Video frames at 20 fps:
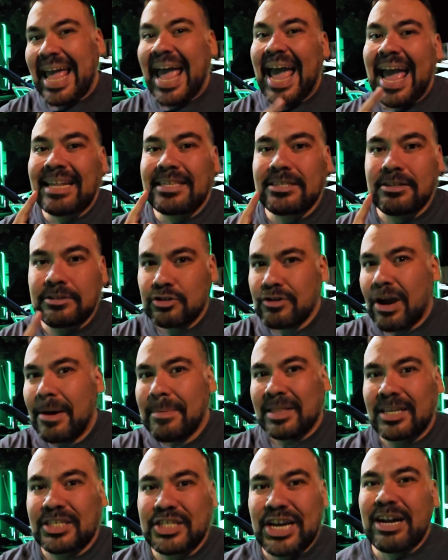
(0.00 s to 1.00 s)
and subscribe
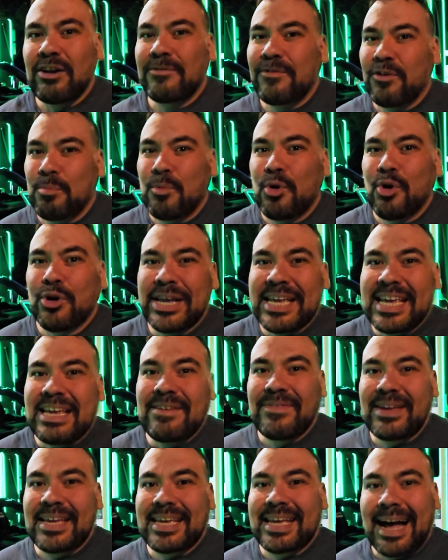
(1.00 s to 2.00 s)
to the channel for more E
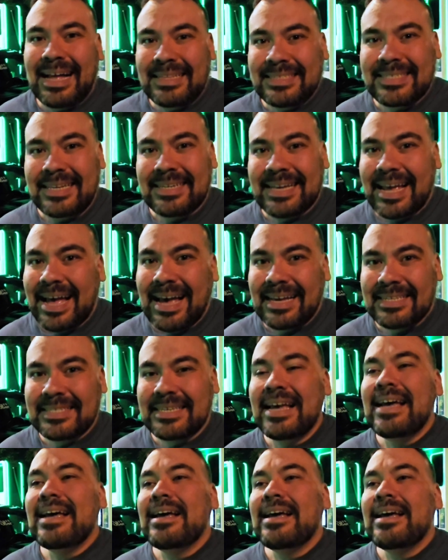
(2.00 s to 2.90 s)
V content, guys.